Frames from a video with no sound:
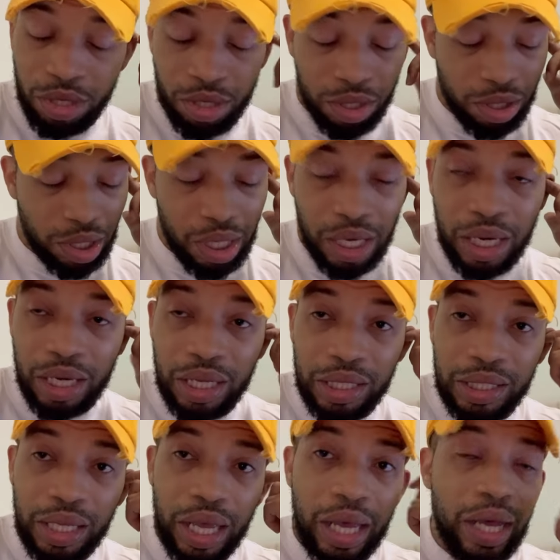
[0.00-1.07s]
Saying that
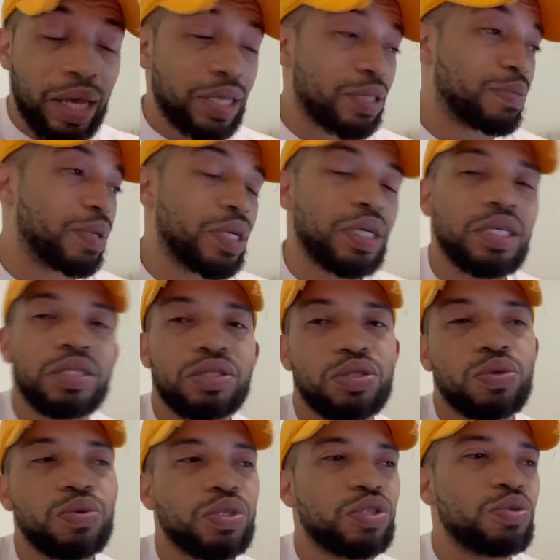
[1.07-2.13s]
nigga's ass, man. He's
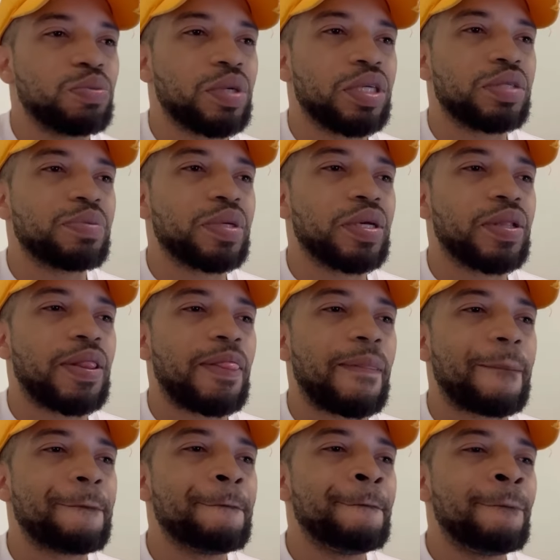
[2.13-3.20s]
doing too much, man.
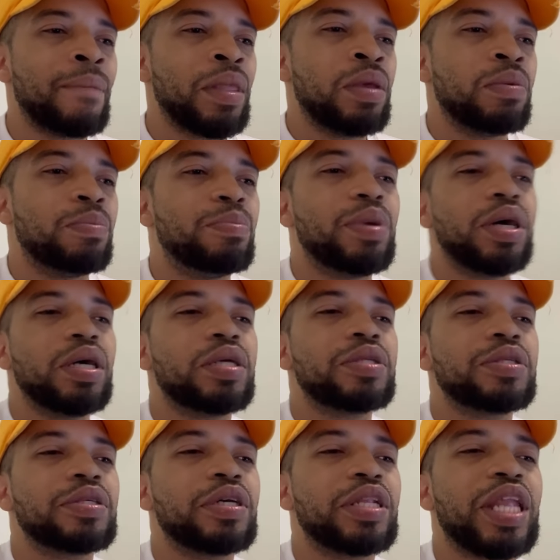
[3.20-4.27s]
But
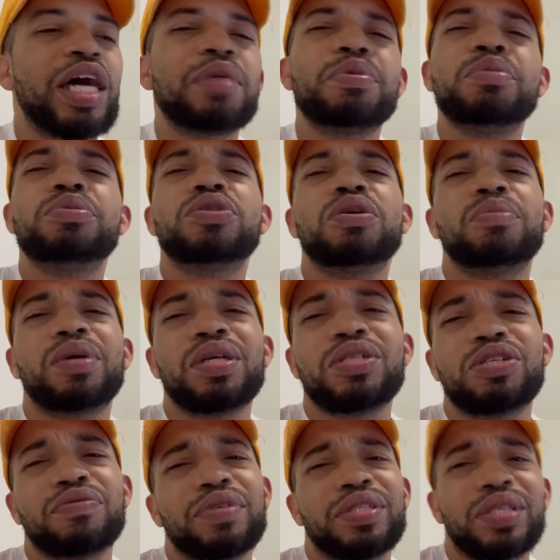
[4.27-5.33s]
a lot of people talking about he
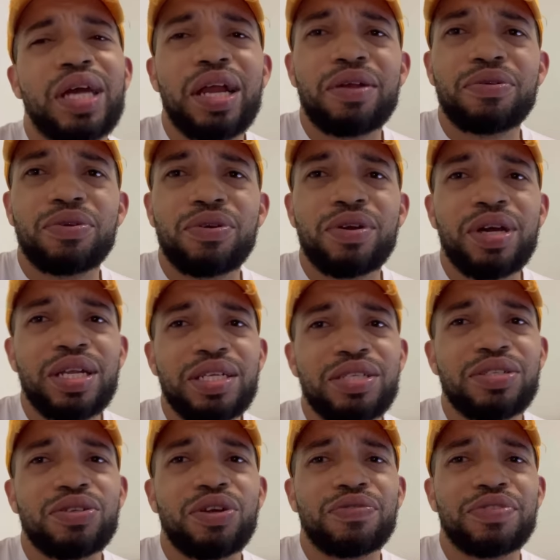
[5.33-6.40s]
should retire and all kind of
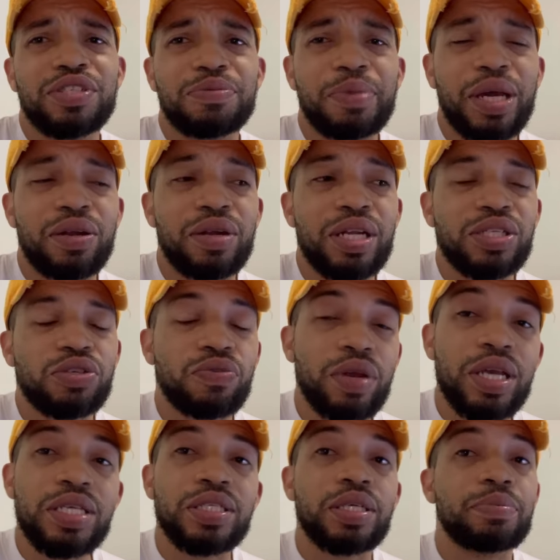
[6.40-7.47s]
shit off this battle. That's
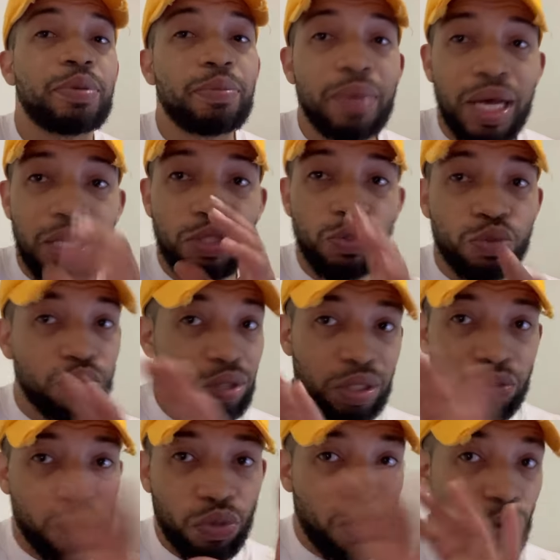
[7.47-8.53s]
crazy. But mind you,
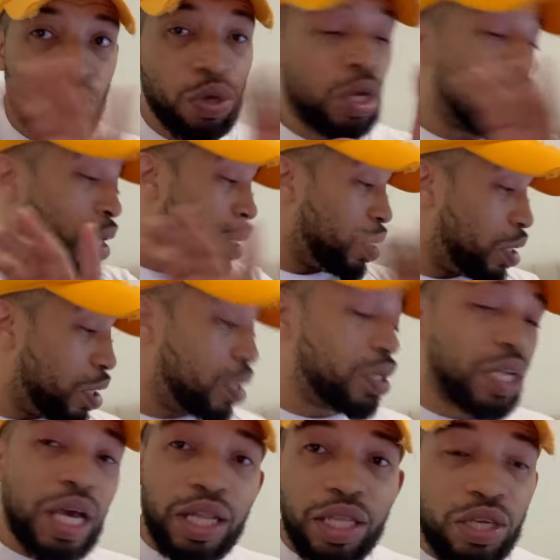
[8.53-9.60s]
no. The
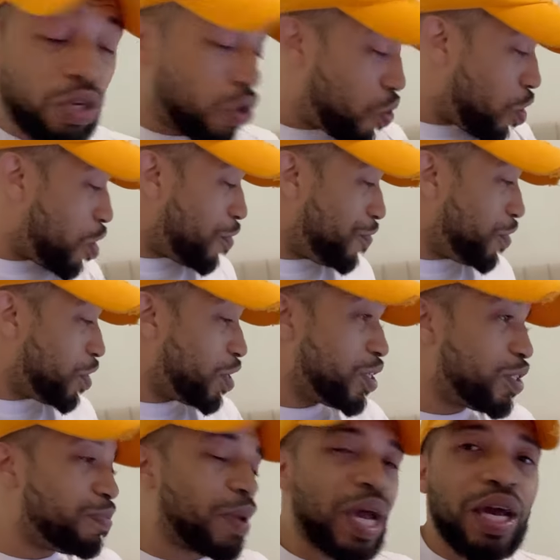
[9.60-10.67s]
nail in the coffin on
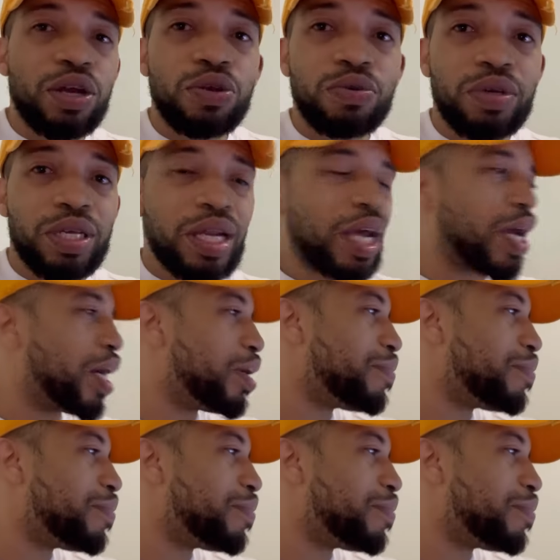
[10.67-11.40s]
this battle, and I got it